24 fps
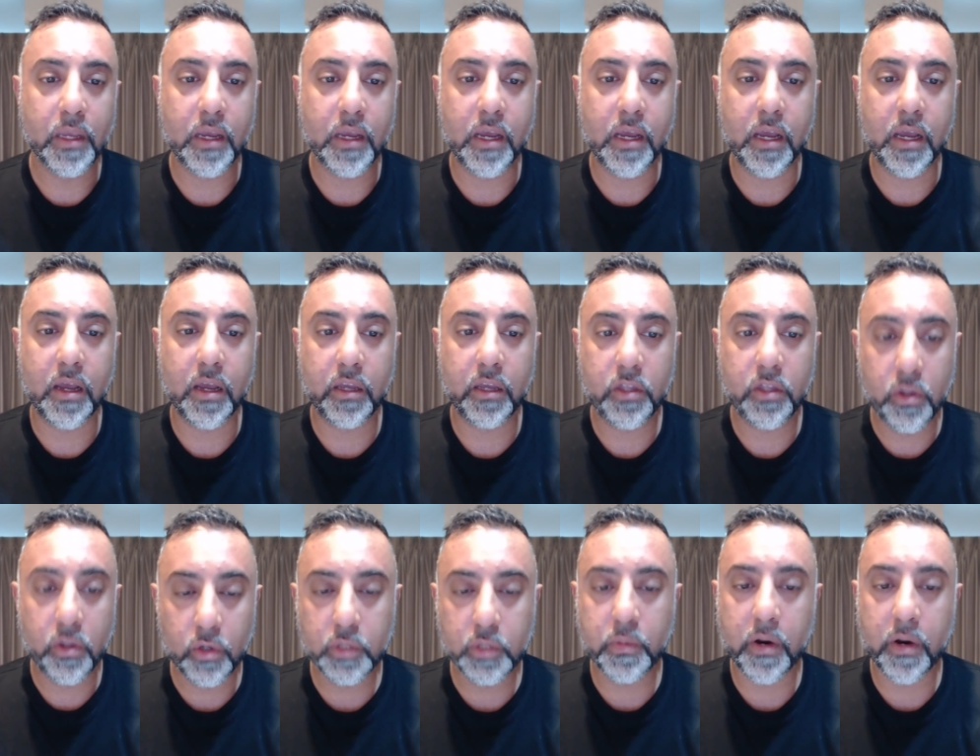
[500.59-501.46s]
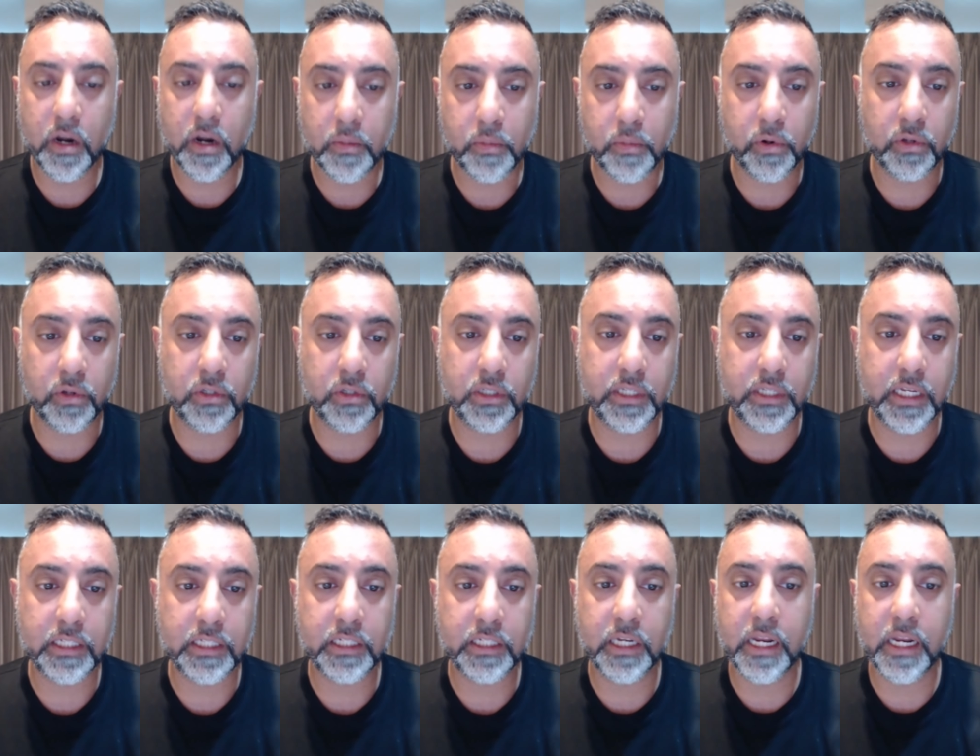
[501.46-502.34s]
a huge part of Portal's
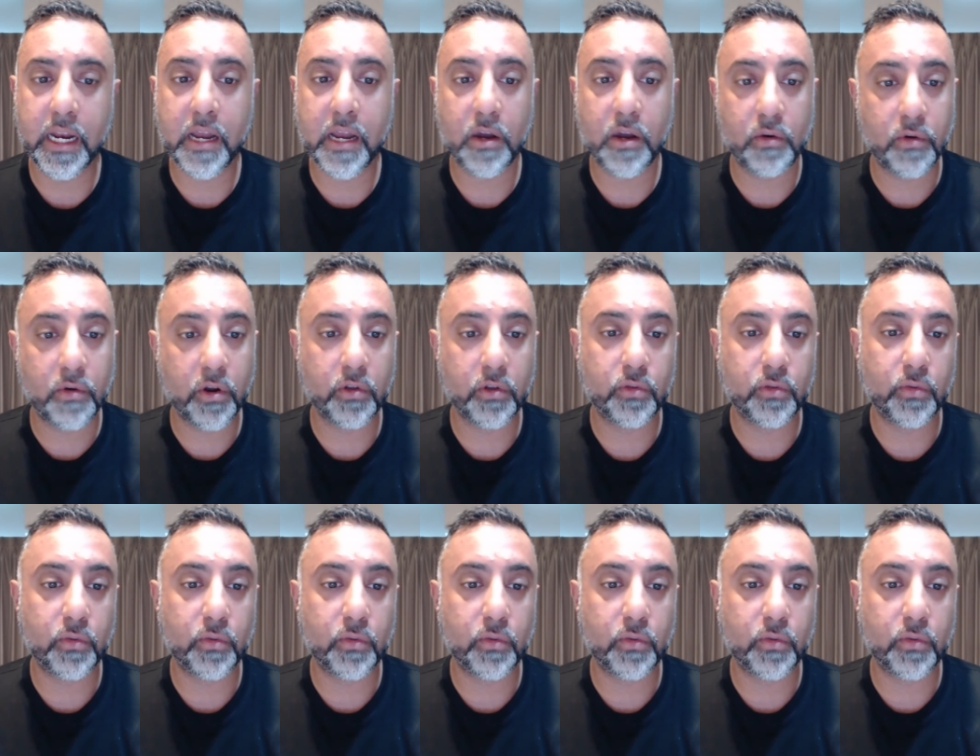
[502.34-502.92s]
ascension and our growth.